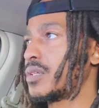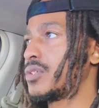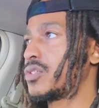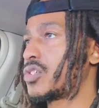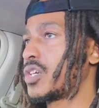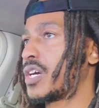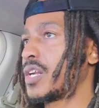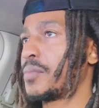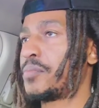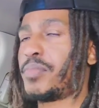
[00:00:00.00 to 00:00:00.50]

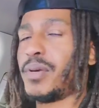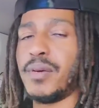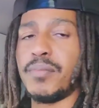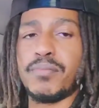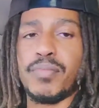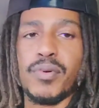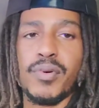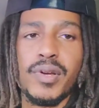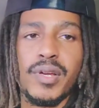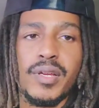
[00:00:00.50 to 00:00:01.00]
try to
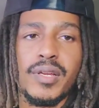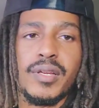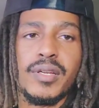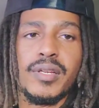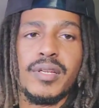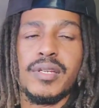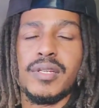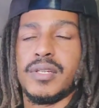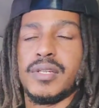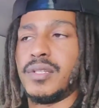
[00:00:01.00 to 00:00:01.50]
pinpoint
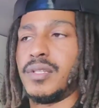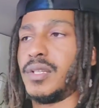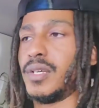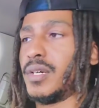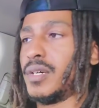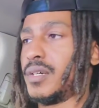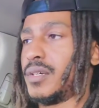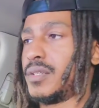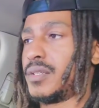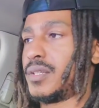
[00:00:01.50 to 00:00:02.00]

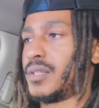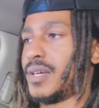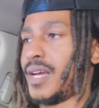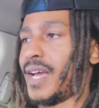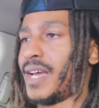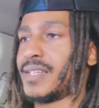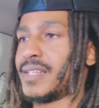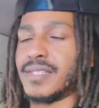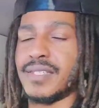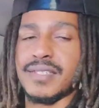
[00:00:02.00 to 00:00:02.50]
the the
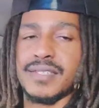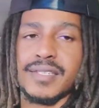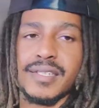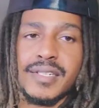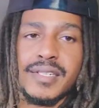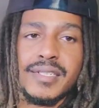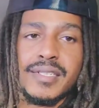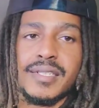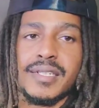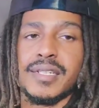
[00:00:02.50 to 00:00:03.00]
essence of
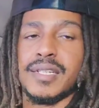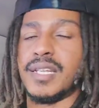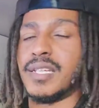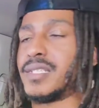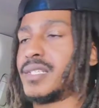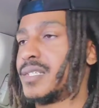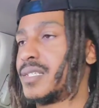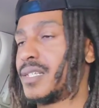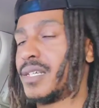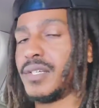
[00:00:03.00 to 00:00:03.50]
this shit
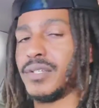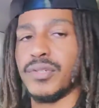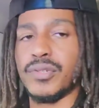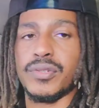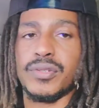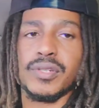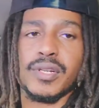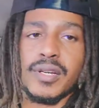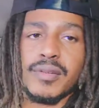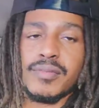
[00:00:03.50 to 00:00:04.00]
unless it's in you.
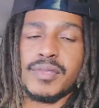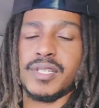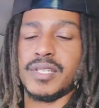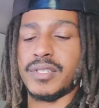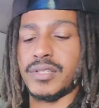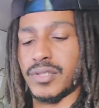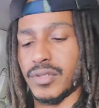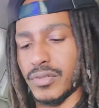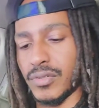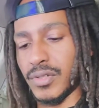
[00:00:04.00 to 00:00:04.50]
You know what I'm
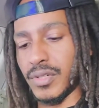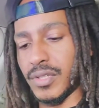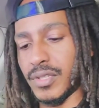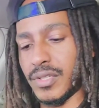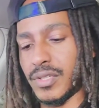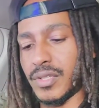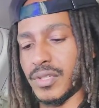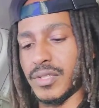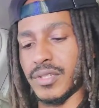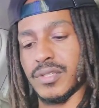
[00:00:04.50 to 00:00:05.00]
saying? So
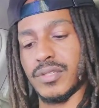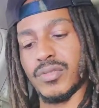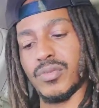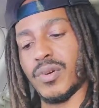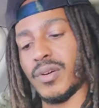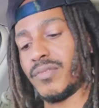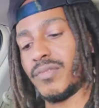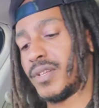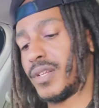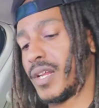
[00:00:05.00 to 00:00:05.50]
it's it's
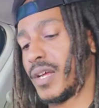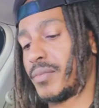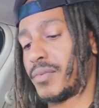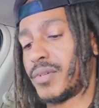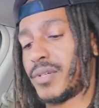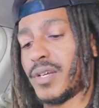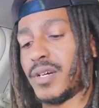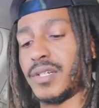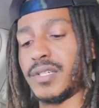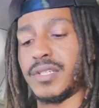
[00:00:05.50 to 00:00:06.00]
whoever did that
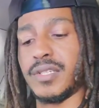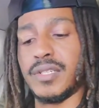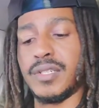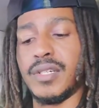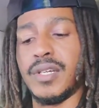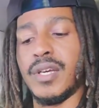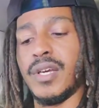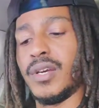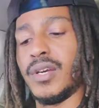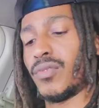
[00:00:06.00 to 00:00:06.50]
production,
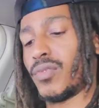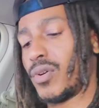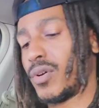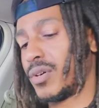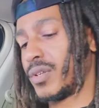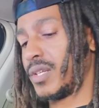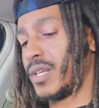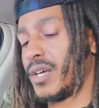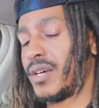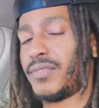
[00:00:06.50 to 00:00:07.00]

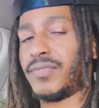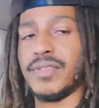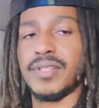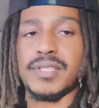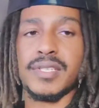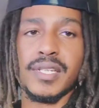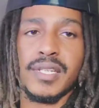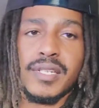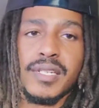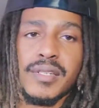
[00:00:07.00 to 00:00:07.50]
Raw Deff
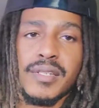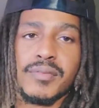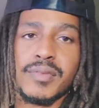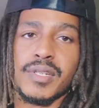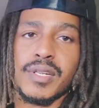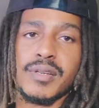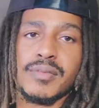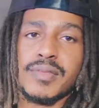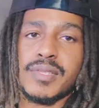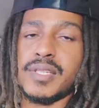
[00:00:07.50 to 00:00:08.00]
is in them. You
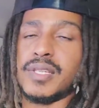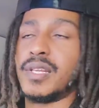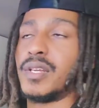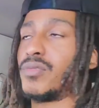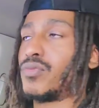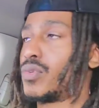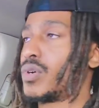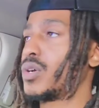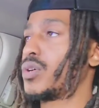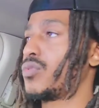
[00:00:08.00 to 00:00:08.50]
know what I'm saying? They
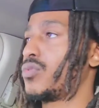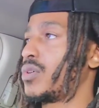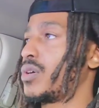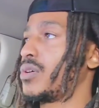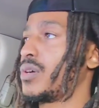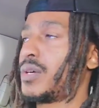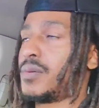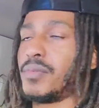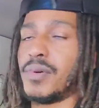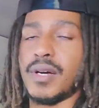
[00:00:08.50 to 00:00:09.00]
real real hip